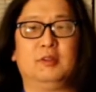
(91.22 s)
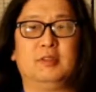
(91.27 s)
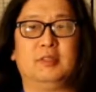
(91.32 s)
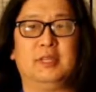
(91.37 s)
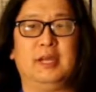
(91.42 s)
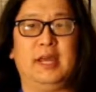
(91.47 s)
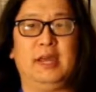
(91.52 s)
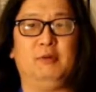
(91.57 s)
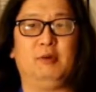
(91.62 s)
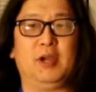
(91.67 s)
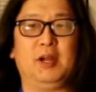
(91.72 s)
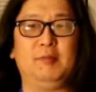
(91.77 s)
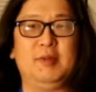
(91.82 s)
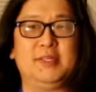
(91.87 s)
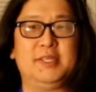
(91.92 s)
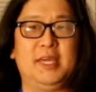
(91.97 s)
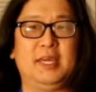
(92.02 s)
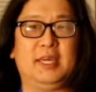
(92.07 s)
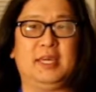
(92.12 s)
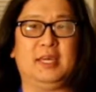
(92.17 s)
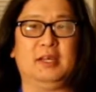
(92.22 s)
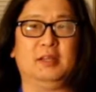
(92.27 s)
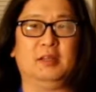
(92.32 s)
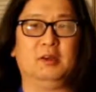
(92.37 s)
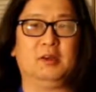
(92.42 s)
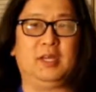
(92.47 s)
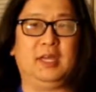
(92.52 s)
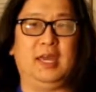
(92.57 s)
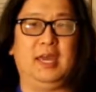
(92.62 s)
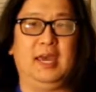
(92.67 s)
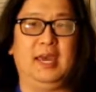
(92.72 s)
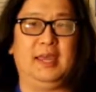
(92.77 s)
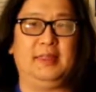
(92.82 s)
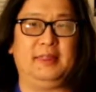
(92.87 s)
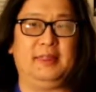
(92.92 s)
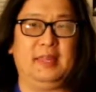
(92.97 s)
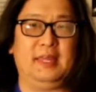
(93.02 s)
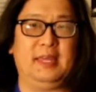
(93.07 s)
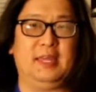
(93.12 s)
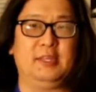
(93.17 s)
Today we're going to be taking a look
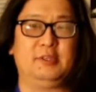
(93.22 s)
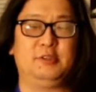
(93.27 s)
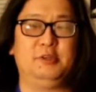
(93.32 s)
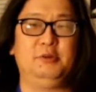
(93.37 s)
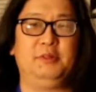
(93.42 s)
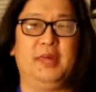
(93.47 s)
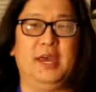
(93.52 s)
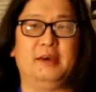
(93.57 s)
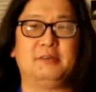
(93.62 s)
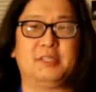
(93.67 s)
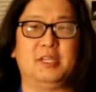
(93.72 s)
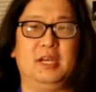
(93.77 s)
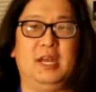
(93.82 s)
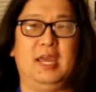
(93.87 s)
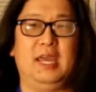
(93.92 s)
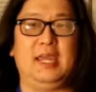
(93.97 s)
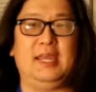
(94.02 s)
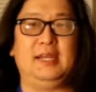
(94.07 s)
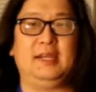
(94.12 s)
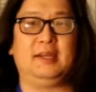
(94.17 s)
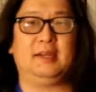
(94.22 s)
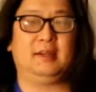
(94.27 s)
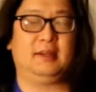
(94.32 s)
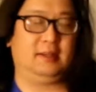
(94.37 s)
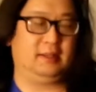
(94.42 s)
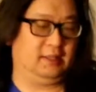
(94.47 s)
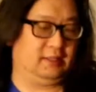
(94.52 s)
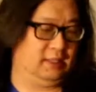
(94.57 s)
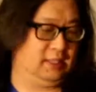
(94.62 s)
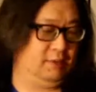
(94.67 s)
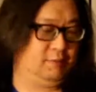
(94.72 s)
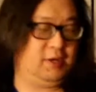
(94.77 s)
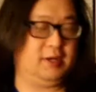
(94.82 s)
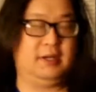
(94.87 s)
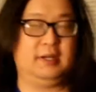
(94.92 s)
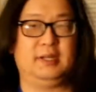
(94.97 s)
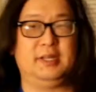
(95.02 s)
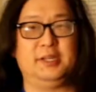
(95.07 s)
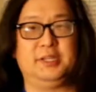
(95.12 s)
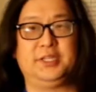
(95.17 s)
at the 2008 limited
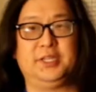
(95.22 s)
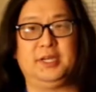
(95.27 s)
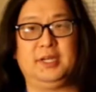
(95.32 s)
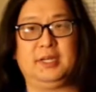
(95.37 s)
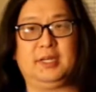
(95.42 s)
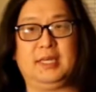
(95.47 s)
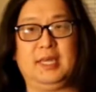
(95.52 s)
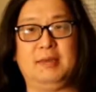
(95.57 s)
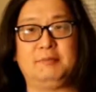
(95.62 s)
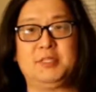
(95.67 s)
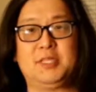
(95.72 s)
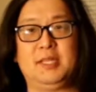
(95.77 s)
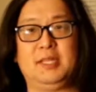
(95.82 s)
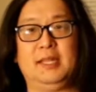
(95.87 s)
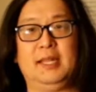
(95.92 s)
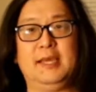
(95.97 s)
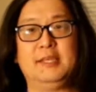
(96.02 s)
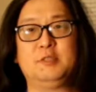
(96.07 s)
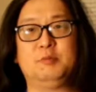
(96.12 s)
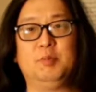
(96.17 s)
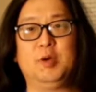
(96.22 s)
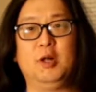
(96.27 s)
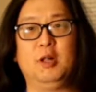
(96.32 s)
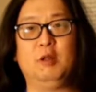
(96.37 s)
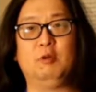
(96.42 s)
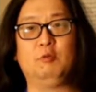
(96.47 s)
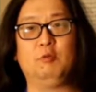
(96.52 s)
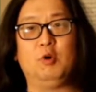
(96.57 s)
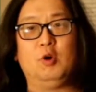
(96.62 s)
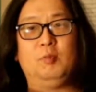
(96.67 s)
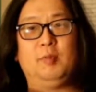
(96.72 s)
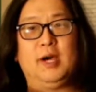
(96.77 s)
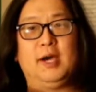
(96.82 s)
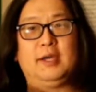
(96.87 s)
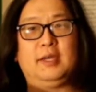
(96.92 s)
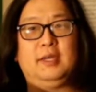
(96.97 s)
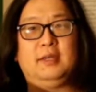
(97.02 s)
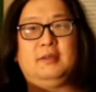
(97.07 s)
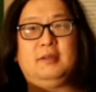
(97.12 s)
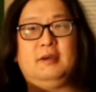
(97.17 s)
edition Gibson Les Paul
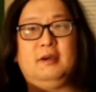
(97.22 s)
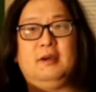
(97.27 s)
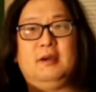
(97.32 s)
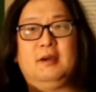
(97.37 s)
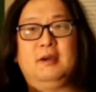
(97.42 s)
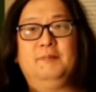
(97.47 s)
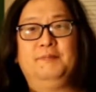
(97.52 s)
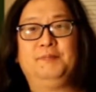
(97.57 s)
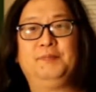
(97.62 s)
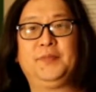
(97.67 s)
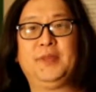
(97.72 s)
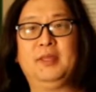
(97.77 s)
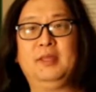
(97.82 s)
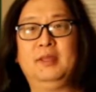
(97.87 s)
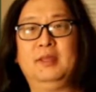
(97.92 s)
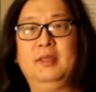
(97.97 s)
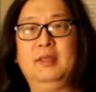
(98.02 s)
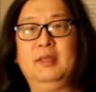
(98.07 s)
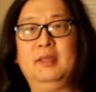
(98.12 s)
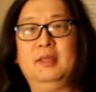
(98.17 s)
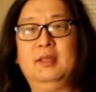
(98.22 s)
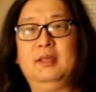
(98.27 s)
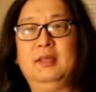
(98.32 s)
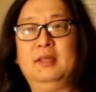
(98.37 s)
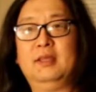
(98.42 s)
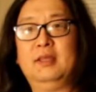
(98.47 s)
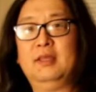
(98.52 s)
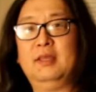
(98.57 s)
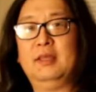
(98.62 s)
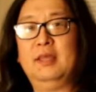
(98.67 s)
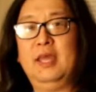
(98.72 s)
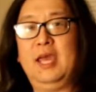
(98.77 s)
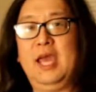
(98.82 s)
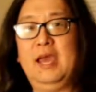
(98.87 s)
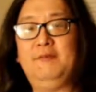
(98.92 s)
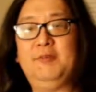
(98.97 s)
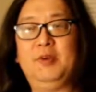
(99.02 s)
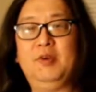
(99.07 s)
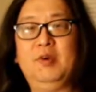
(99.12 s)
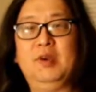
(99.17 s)
robot guitar.
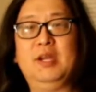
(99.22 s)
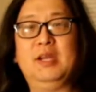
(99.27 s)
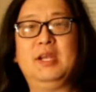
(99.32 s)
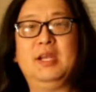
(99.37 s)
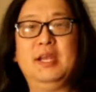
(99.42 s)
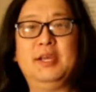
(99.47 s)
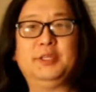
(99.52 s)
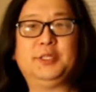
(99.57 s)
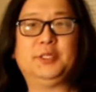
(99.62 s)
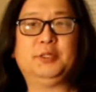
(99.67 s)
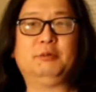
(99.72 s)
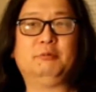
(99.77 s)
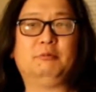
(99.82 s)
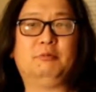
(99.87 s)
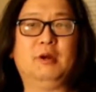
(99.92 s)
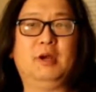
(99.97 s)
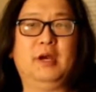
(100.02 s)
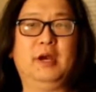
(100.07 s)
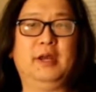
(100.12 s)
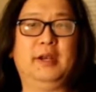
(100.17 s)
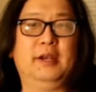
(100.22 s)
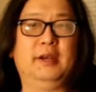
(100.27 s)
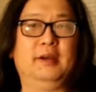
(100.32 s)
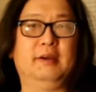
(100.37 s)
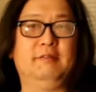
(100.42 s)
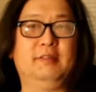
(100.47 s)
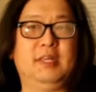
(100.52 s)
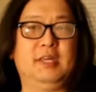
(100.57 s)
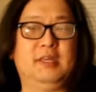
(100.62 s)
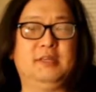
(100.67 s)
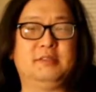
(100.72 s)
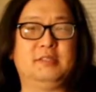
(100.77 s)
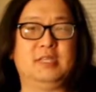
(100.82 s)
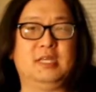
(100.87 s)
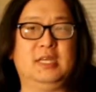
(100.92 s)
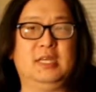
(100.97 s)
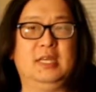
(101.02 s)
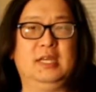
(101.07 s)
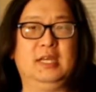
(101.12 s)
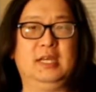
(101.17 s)
After an initial run of these
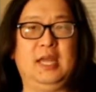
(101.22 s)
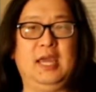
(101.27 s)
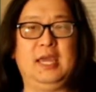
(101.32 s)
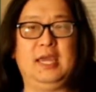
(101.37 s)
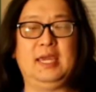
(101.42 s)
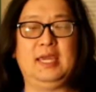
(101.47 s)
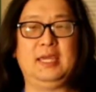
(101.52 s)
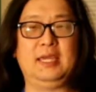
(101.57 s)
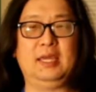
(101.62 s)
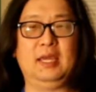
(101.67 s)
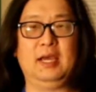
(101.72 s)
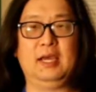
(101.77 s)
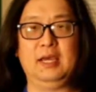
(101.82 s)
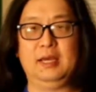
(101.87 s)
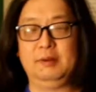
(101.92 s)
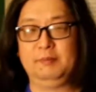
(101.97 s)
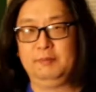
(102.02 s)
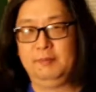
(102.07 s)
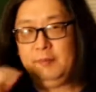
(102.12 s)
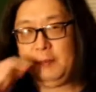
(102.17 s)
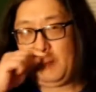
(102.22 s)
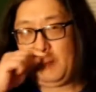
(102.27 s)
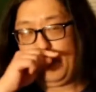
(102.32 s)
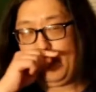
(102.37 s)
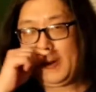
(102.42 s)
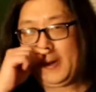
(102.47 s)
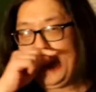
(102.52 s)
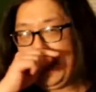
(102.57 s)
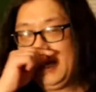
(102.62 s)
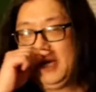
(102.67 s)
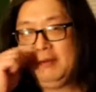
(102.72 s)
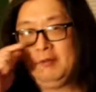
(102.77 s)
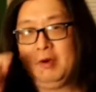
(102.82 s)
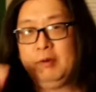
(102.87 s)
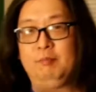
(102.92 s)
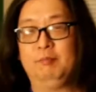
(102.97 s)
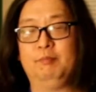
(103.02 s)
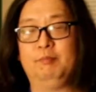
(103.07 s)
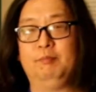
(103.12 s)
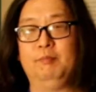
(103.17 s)
in a kind of
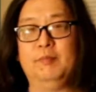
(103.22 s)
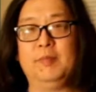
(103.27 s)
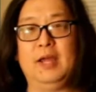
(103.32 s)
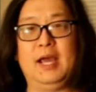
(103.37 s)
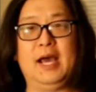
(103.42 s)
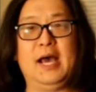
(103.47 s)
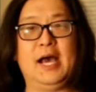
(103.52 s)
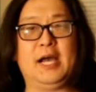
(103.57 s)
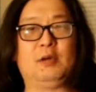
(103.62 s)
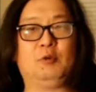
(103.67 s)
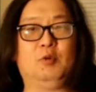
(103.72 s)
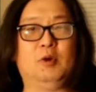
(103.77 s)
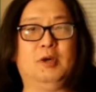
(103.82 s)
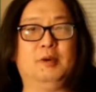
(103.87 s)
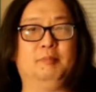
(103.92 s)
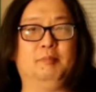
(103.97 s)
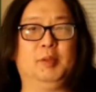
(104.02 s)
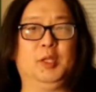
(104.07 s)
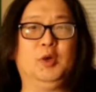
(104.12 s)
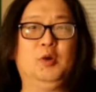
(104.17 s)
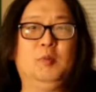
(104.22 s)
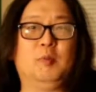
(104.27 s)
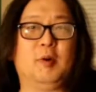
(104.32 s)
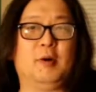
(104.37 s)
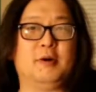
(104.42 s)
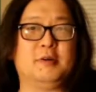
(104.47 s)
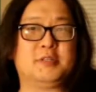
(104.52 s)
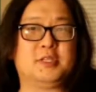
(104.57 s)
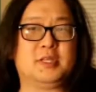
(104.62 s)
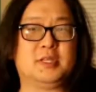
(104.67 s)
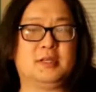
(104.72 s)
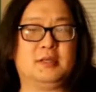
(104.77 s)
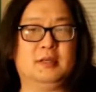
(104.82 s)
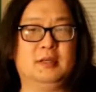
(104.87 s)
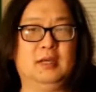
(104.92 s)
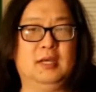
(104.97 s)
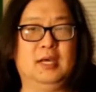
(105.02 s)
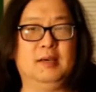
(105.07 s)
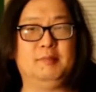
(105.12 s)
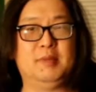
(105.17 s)
a aqua blueburst
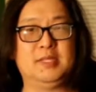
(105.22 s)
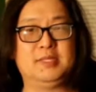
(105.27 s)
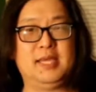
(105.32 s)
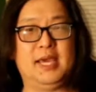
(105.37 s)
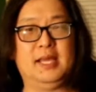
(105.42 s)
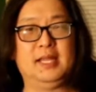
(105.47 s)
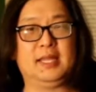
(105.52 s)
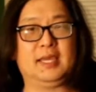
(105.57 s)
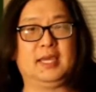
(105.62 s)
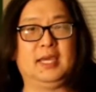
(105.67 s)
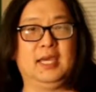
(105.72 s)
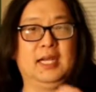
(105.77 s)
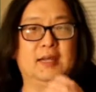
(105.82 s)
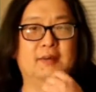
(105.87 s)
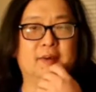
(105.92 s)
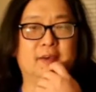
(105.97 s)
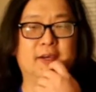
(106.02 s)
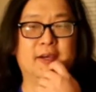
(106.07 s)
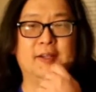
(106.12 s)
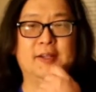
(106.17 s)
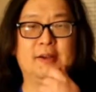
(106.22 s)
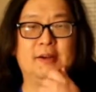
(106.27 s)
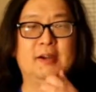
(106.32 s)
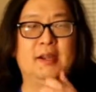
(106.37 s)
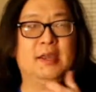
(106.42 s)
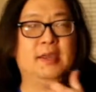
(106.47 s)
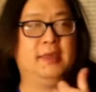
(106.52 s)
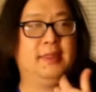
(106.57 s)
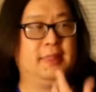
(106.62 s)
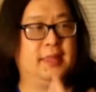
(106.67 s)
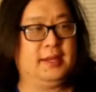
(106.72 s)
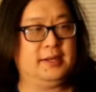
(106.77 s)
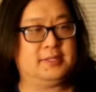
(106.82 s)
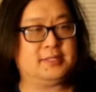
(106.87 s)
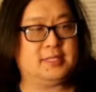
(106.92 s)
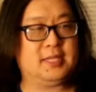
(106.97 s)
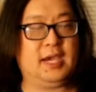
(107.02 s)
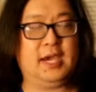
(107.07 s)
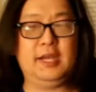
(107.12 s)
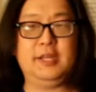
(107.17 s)
metallic kind of a color, they
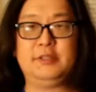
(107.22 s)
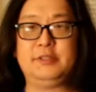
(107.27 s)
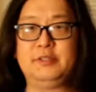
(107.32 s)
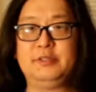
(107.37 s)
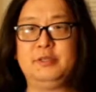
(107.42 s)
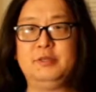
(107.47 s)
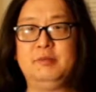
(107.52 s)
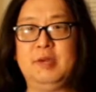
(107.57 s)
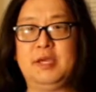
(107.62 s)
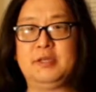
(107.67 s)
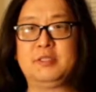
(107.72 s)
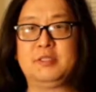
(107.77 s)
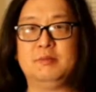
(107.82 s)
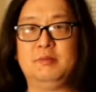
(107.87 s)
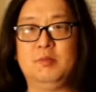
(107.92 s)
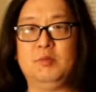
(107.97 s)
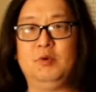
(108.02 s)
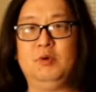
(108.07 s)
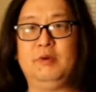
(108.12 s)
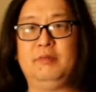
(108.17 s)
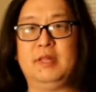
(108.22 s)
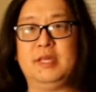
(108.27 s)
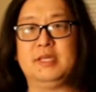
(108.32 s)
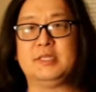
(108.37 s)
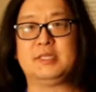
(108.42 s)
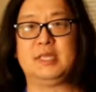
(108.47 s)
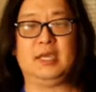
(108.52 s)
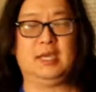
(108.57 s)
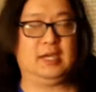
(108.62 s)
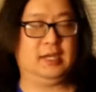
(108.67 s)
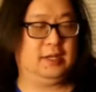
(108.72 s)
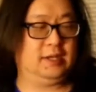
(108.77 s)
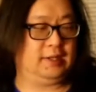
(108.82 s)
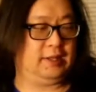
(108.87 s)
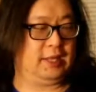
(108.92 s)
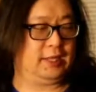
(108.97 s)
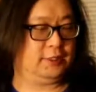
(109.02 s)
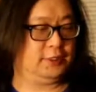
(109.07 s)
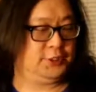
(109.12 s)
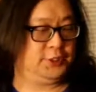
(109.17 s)
decided to make some more of these,
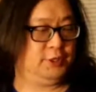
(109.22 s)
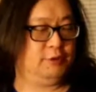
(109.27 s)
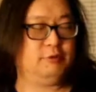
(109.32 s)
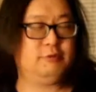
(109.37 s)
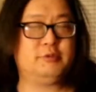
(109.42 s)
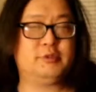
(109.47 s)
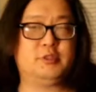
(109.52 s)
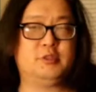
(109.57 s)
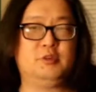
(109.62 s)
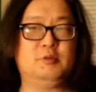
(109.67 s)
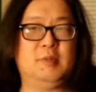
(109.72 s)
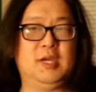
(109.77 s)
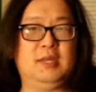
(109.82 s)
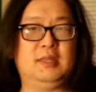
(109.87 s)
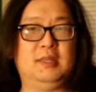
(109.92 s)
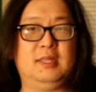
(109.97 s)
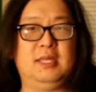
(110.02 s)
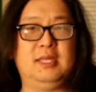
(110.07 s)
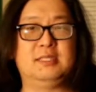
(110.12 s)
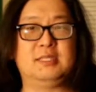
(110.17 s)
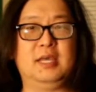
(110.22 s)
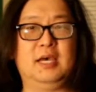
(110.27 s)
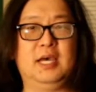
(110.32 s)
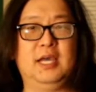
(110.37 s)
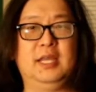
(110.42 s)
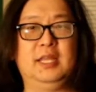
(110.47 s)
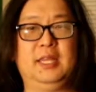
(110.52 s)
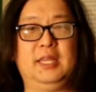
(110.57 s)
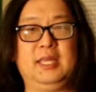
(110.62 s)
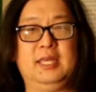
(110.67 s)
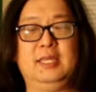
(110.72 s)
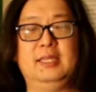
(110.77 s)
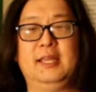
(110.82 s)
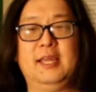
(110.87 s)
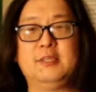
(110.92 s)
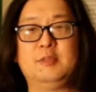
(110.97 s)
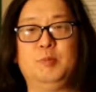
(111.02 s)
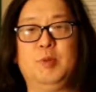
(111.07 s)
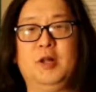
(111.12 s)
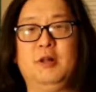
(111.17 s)
and they chose to make these on the
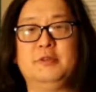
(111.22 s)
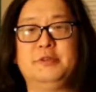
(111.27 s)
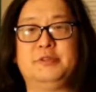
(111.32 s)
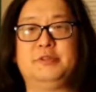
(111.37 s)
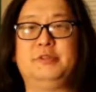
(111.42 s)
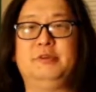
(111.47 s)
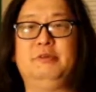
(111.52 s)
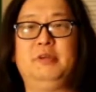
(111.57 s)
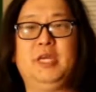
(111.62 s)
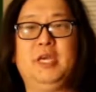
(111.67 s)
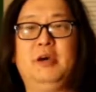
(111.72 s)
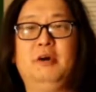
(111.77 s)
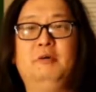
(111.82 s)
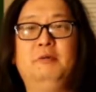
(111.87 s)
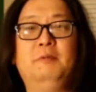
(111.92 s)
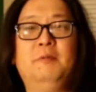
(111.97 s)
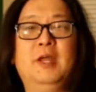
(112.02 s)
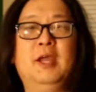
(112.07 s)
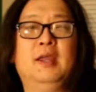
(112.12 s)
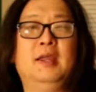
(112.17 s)
Les Paul Studio